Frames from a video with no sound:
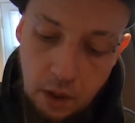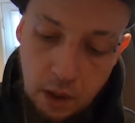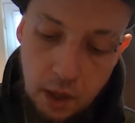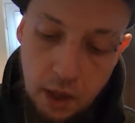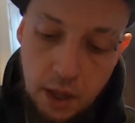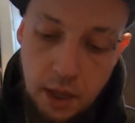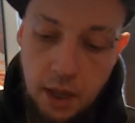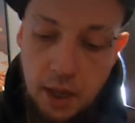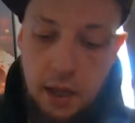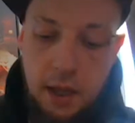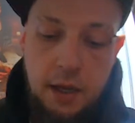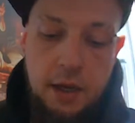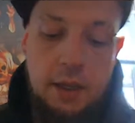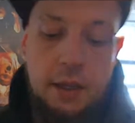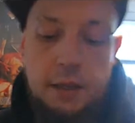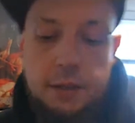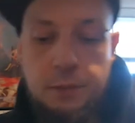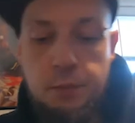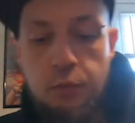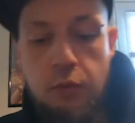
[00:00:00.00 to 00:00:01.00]
And
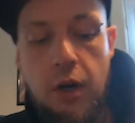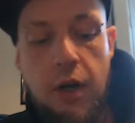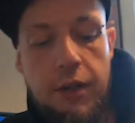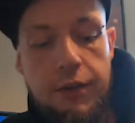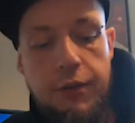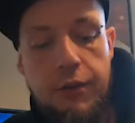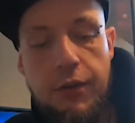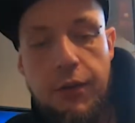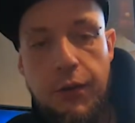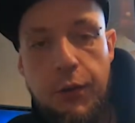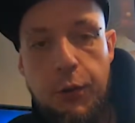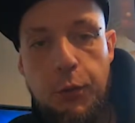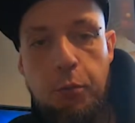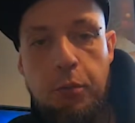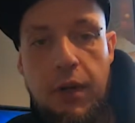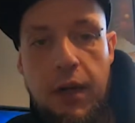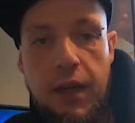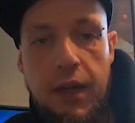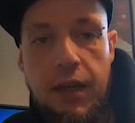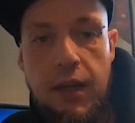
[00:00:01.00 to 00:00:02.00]
it's brought to you
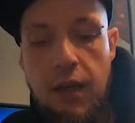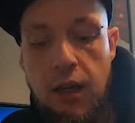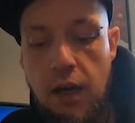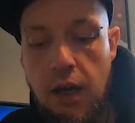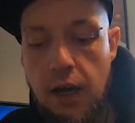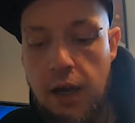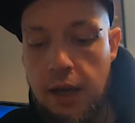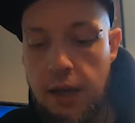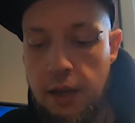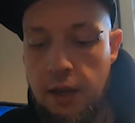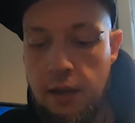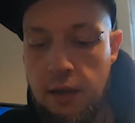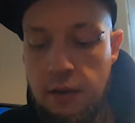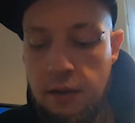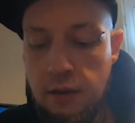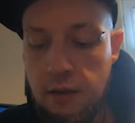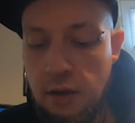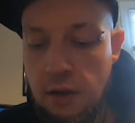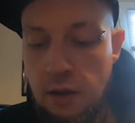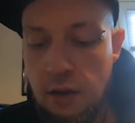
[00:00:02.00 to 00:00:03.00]
by Guy,
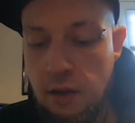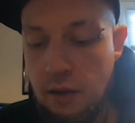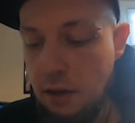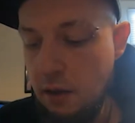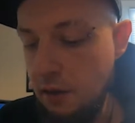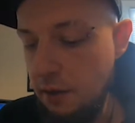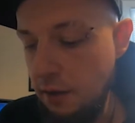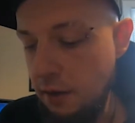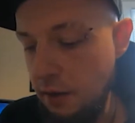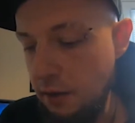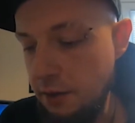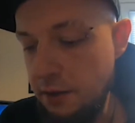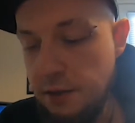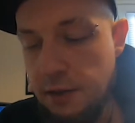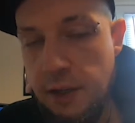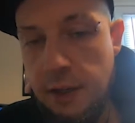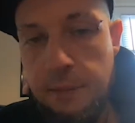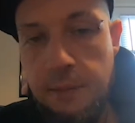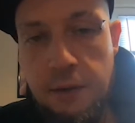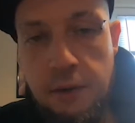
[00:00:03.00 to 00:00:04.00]
the
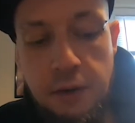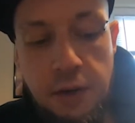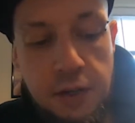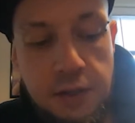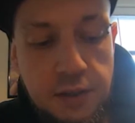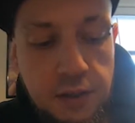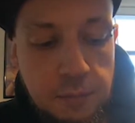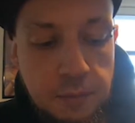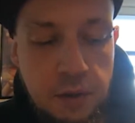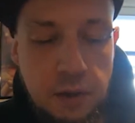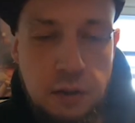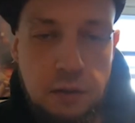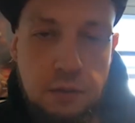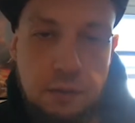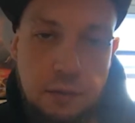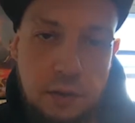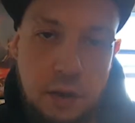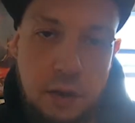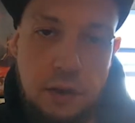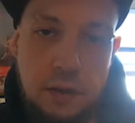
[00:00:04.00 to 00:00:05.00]
same crazy
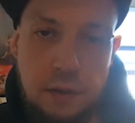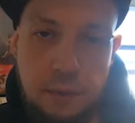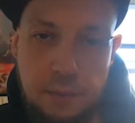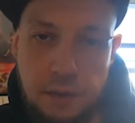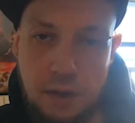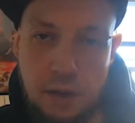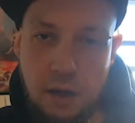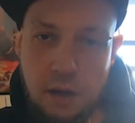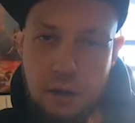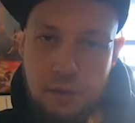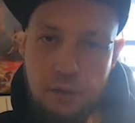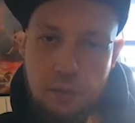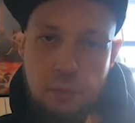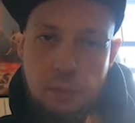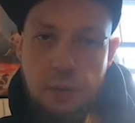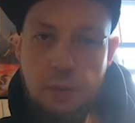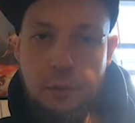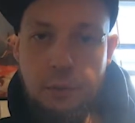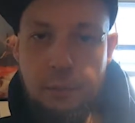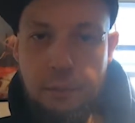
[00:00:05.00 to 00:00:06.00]
motherfucker behind the
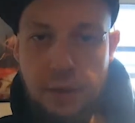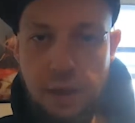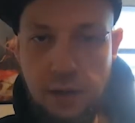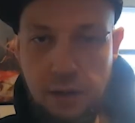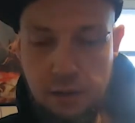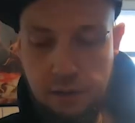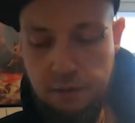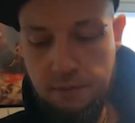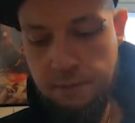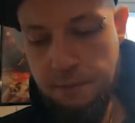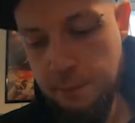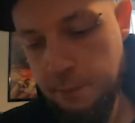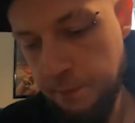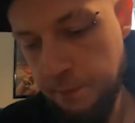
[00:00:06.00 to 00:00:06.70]
Rope Maiden.